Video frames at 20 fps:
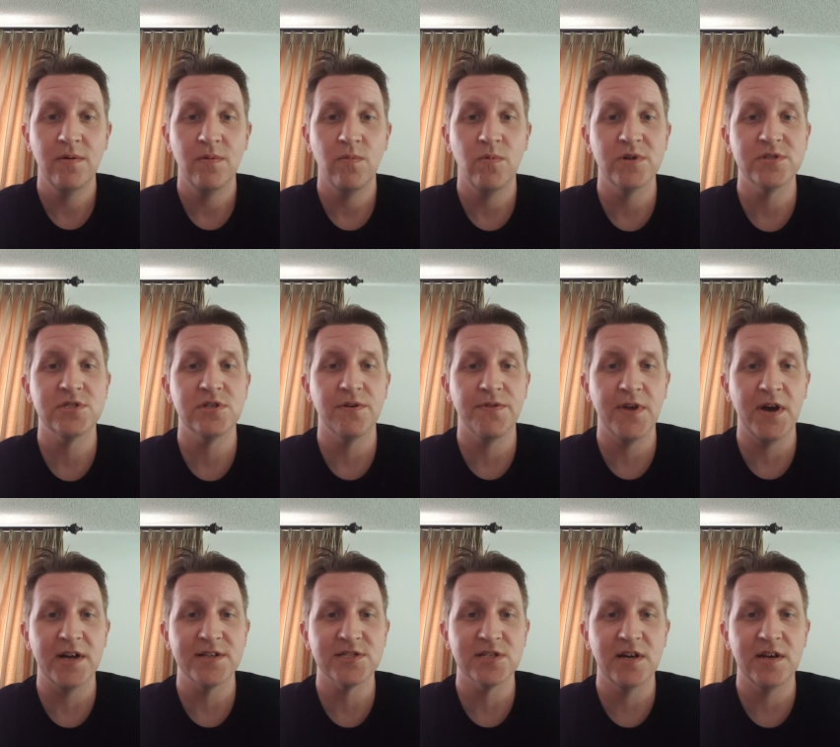What's your
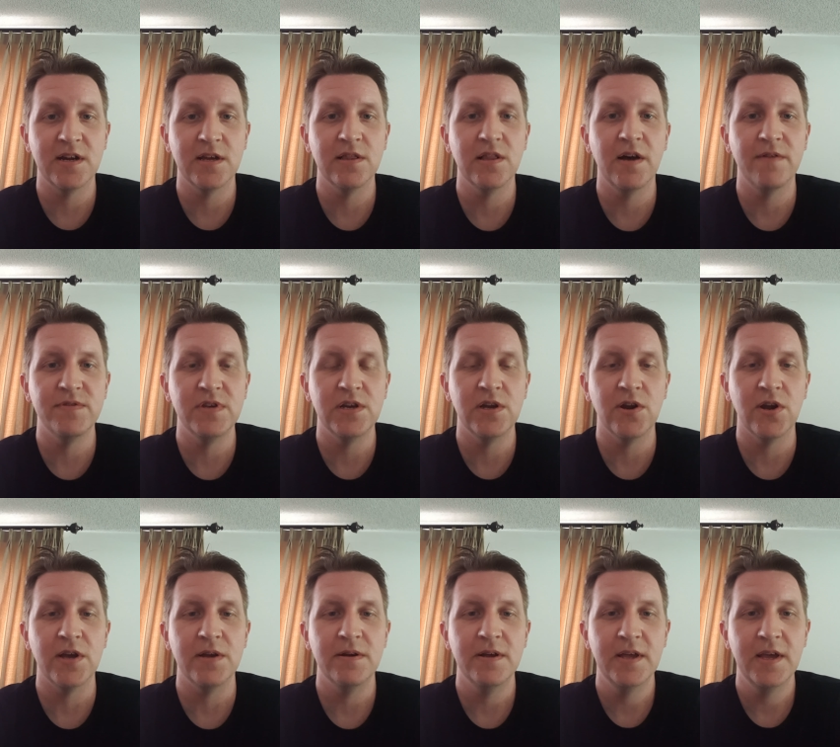thoughts on it? I'd love to hear
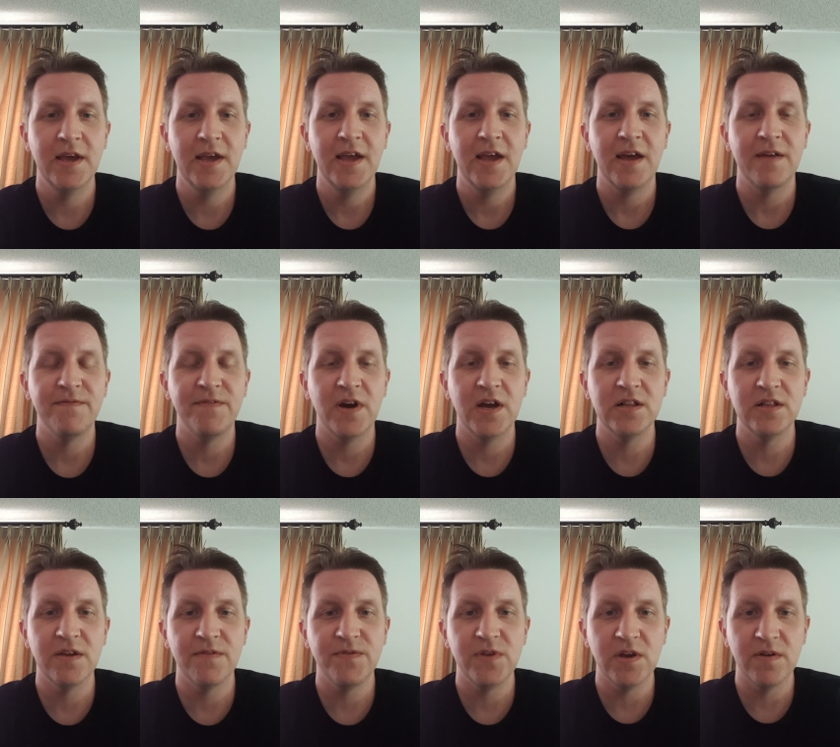it. And
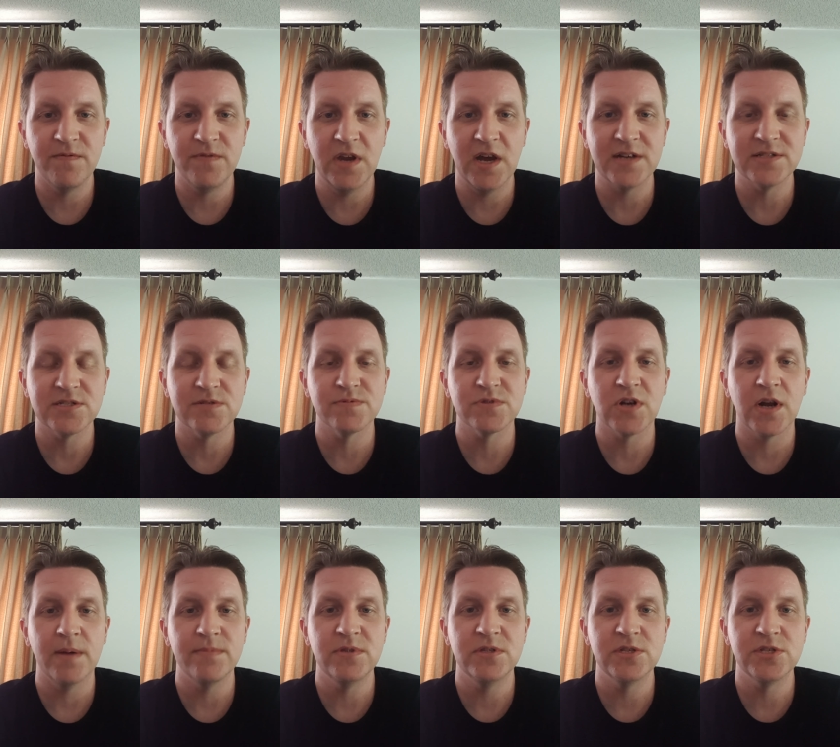finally, if you have not
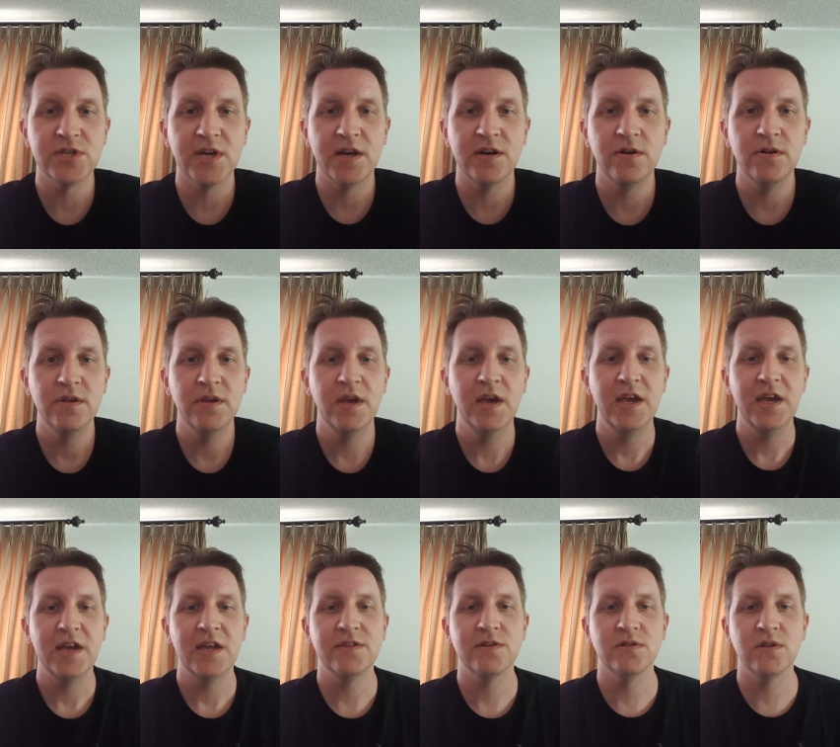subscribed to the channel,
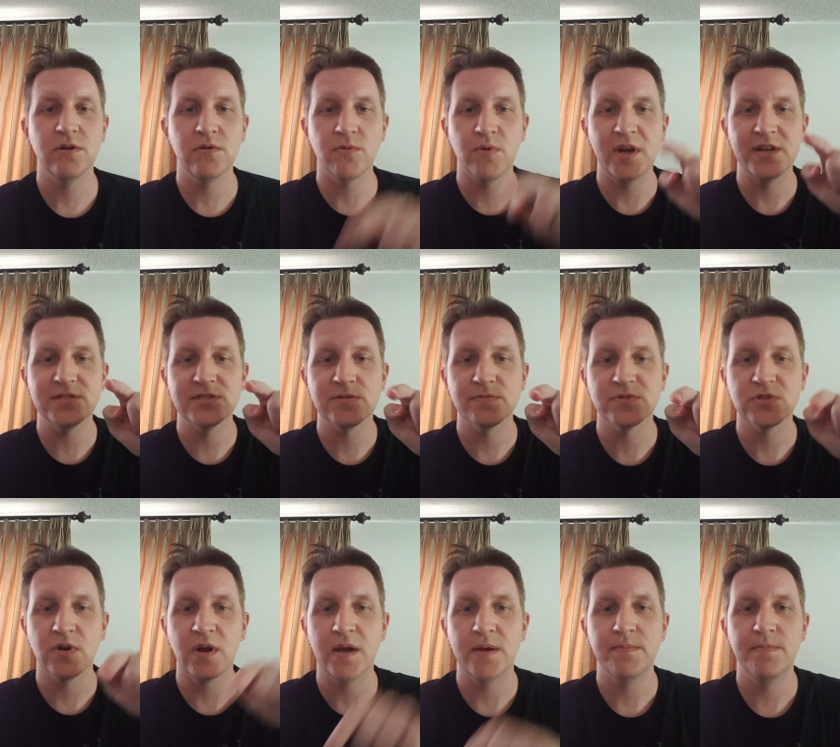hit the little red
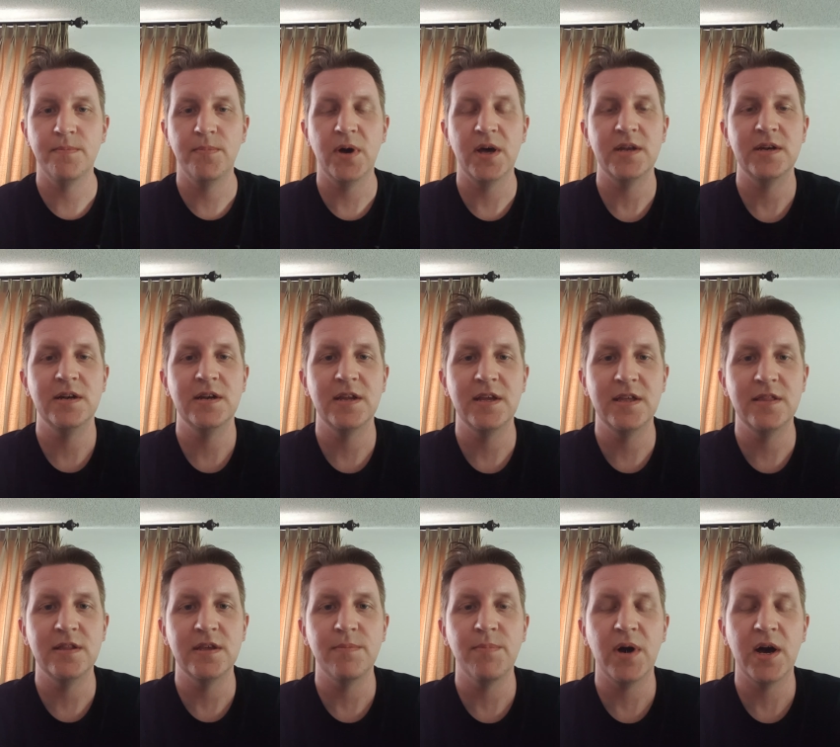subscribe button in
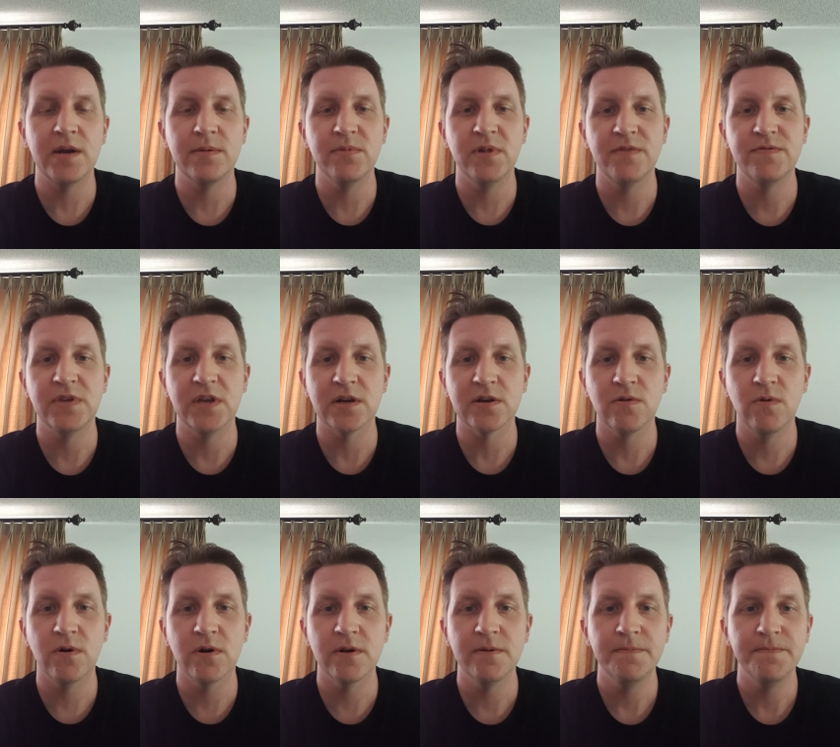the bottom left-hand
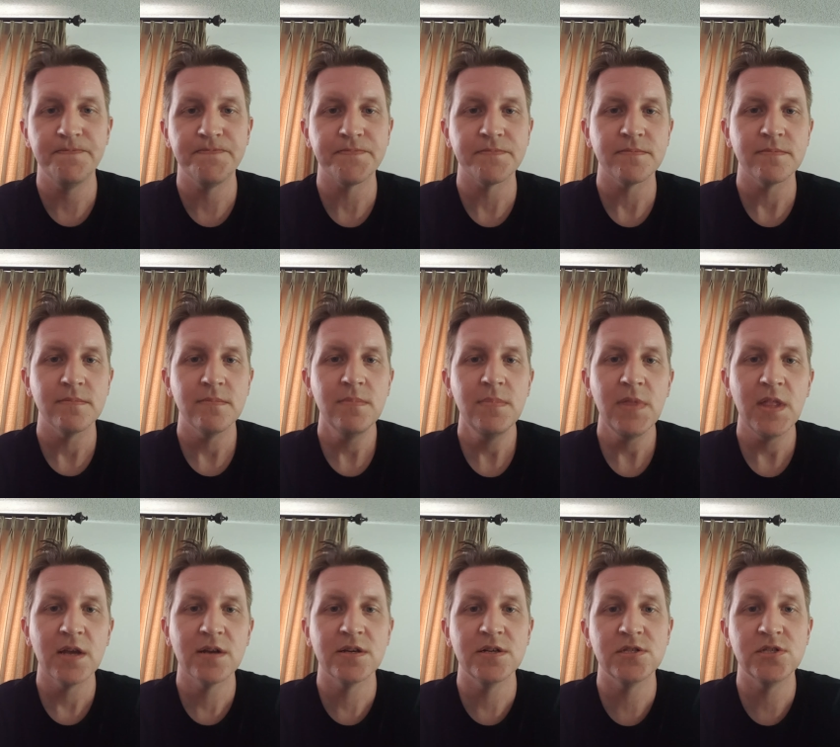corner.
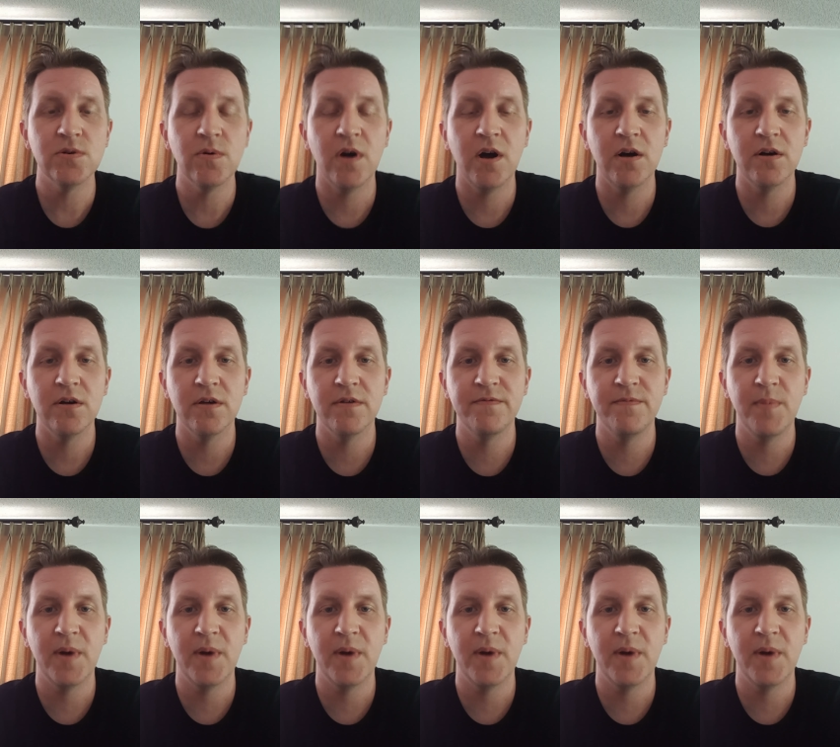Get you all of